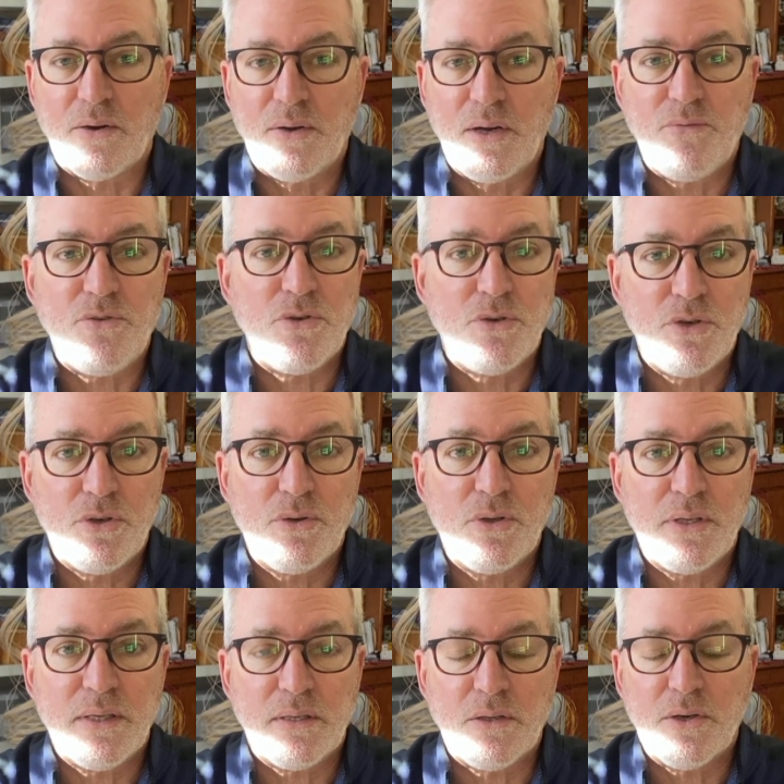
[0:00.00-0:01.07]
And if you
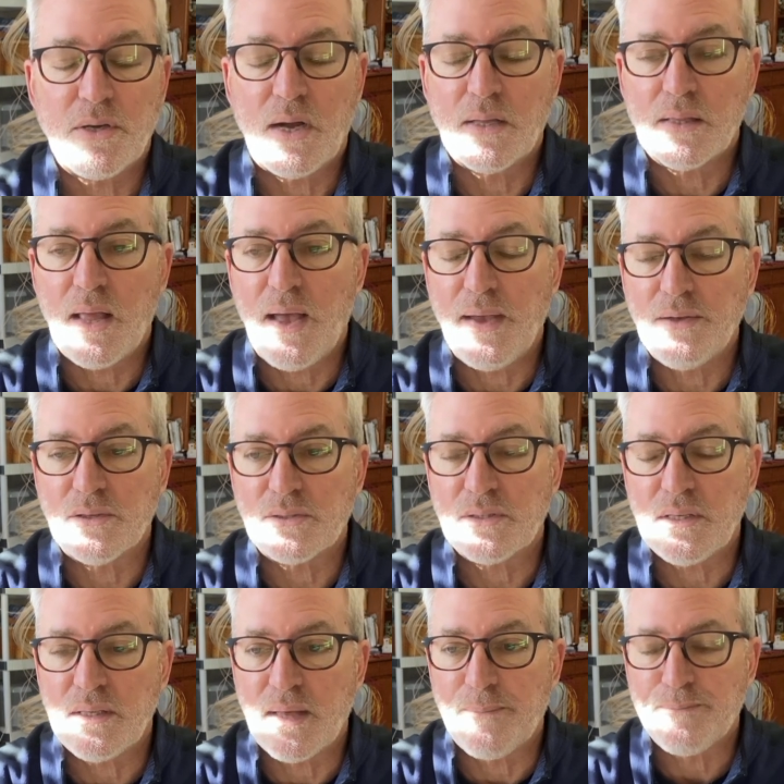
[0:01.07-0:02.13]
Google it and look online, you'll
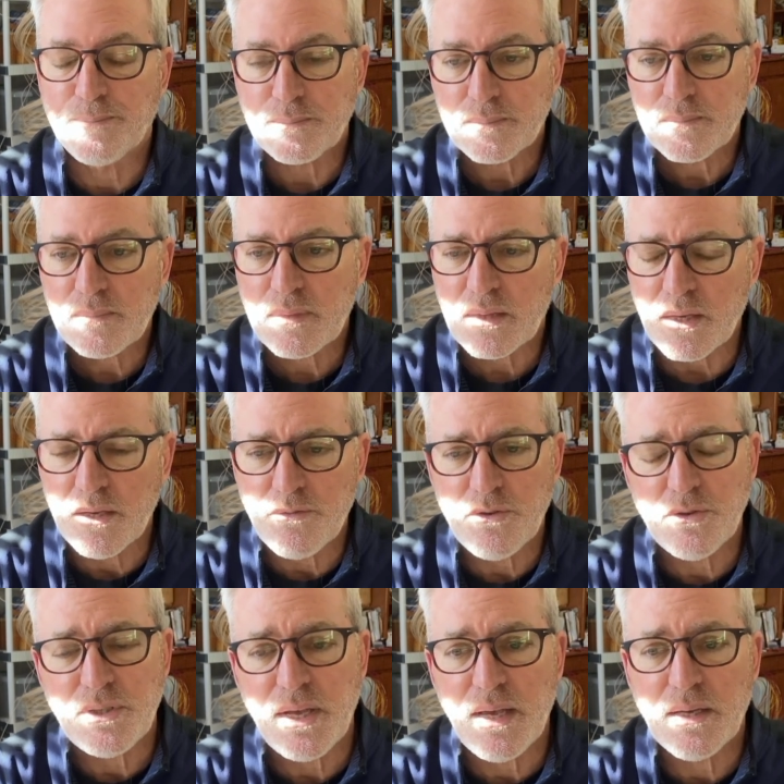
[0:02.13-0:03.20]
see that if
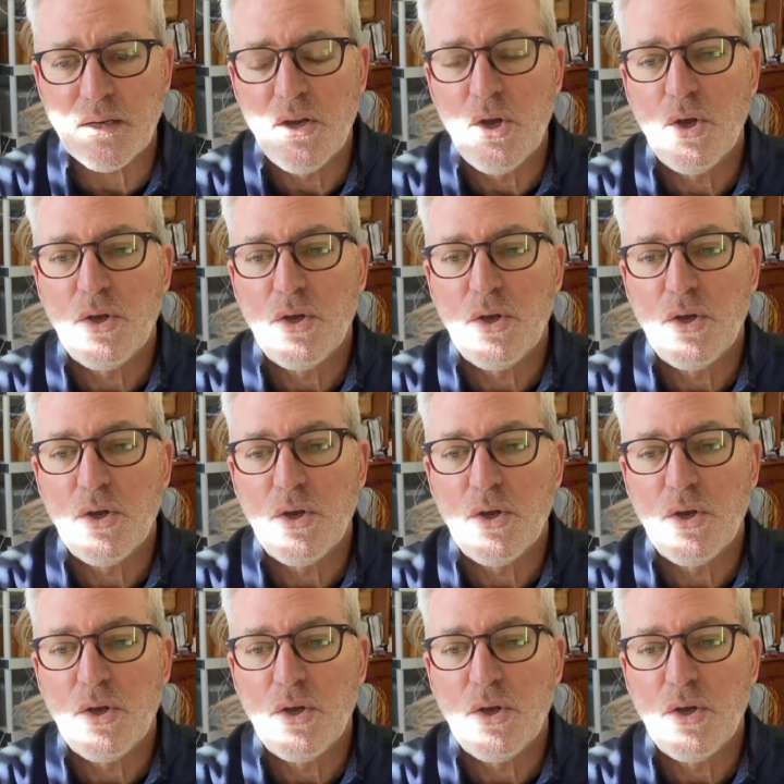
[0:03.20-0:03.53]
you take